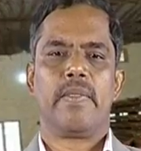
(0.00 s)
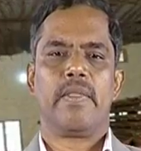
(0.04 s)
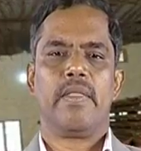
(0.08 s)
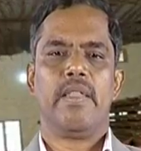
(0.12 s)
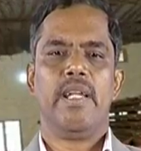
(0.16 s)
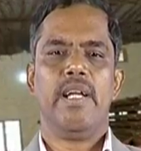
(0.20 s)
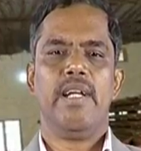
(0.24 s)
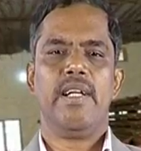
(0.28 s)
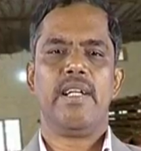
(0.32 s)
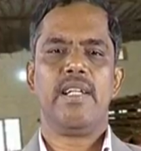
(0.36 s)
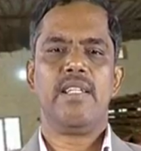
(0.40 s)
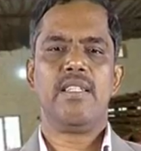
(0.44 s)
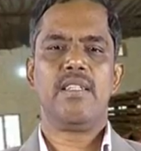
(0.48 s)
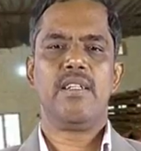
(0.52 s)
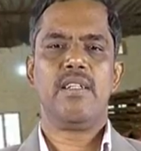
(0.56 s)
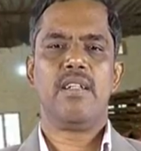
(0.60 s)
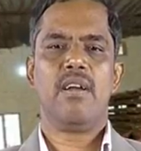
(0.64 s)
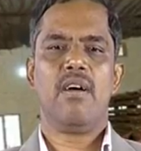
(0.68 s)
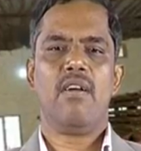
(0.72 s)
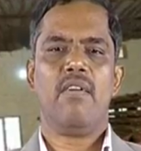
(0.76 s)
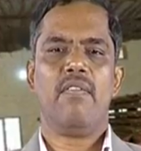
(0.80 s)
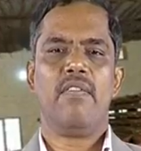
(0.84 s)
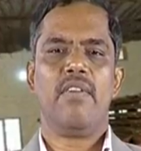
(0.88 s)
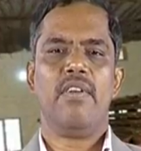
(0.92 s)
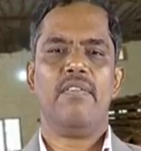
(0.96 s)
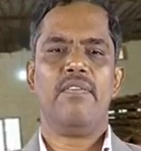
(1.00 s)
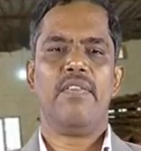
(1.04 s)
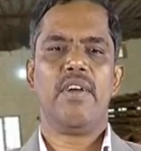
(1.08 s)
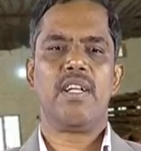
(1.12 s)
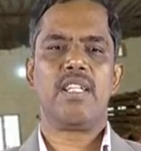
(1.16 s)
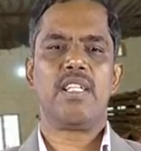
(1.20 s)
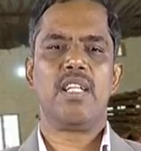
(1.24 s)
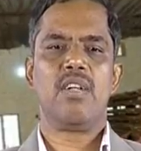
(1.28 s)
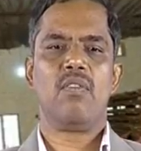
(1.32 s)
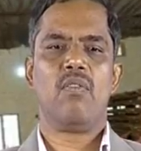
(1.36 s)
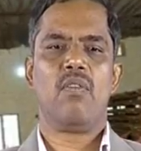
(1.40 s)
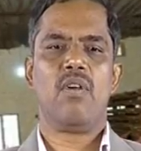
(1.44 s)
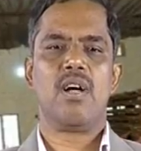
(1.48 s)
The intensity of
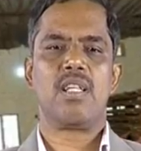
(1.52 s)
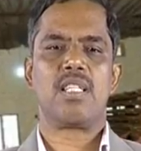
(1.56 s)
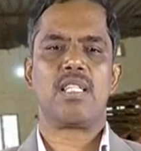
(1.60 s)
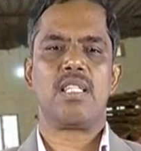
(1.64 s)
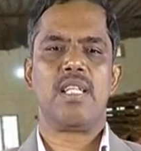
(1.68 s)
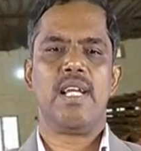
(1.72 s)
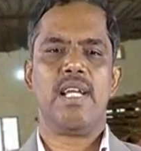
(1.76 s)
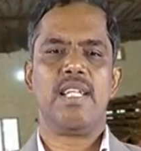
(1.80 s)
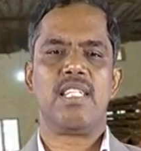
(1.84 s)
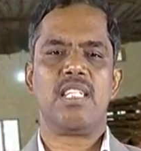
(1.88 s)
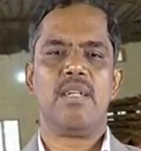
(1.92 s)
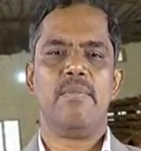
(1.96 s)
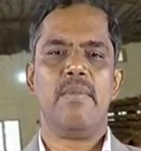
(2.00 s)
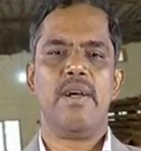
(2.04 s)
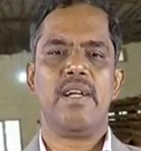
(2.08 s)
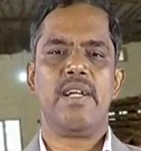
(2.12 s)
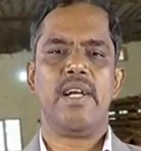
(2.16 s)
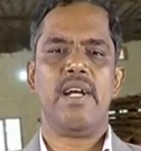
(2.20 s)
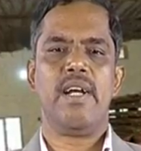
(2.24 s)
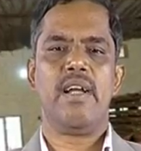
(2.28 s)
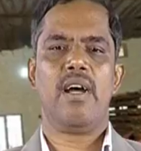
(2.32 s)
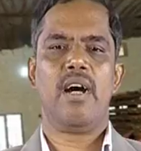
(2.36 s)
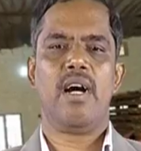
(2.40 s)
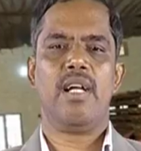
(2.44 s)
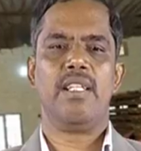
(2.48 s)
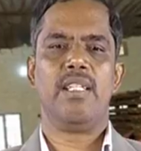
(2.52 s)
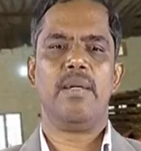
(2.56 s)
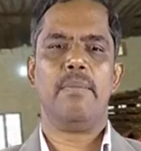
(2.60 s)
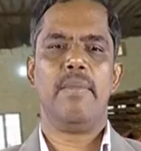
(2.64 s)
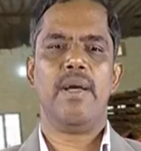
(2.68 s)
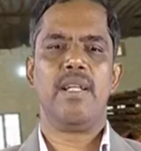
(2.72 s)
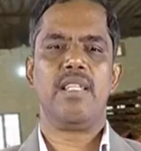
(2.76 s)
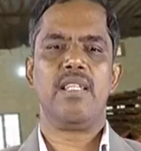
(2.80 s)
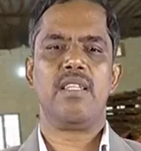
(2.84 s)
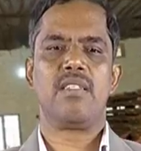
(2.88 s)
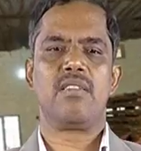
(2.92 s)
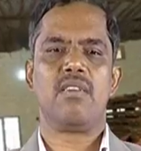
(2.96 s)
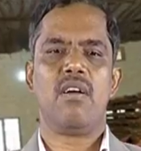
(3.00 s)
infection was estimated on the
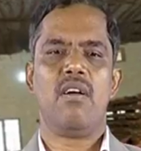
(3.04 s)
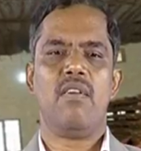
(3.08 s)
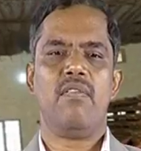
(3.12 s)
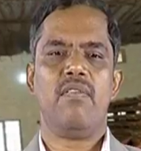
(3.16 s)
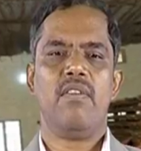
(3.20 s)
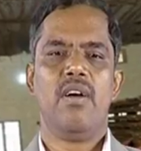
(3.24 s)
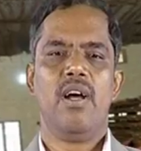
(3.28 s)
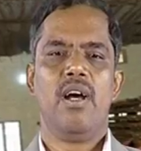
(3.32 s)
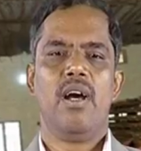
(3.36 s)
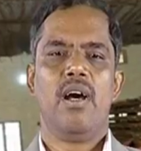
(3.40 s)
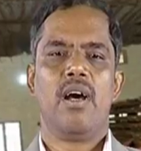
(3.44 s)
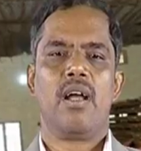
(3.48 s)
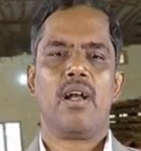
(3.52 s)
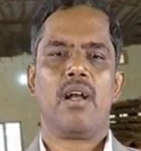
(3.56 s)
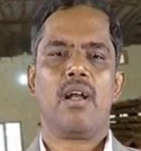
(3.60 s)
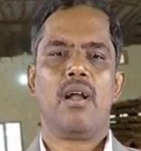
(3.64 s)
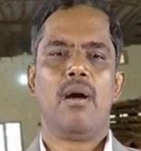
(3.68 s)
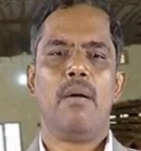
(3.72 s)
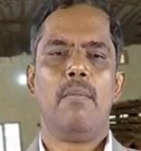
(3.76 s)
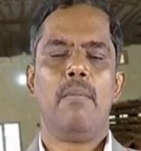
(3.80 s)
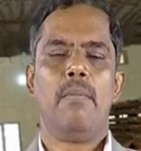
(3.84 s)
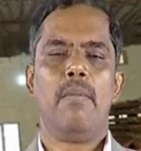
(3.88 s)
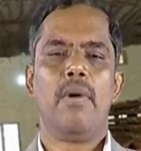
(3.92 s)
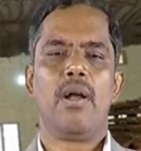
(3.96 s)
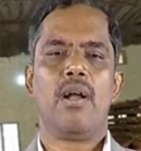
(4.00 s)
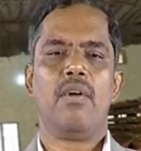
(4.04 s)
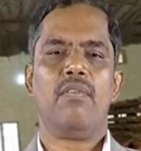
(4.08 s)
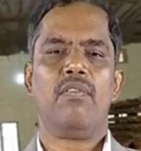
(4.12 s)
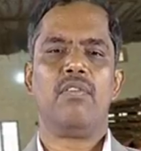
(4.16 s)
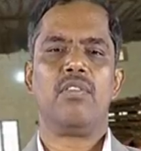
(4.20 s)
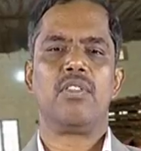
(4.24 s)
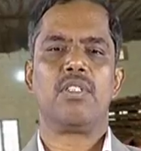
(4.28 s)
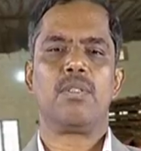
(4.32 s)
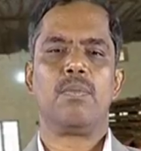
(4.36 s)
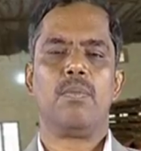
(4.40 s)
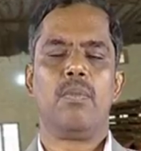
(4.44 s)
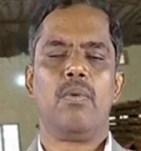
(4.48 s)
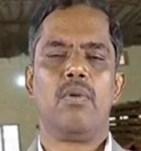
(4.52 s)
basis of number
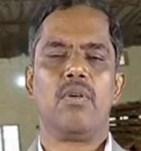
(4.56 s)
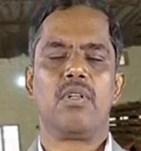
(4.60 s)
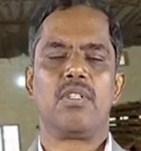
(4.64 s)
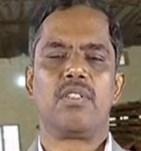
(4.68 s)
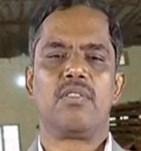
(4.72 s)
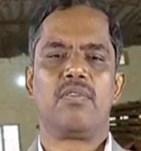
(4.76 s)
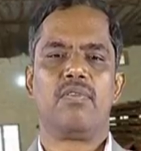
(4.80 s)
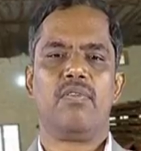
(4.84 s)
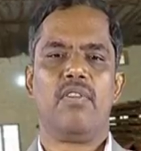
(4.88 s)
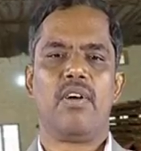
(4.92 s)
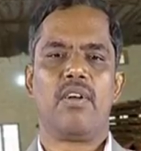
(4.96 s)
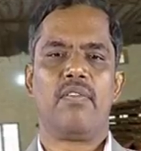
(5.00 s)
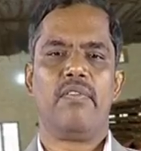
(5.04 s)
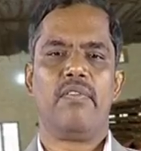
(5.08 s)
of spores per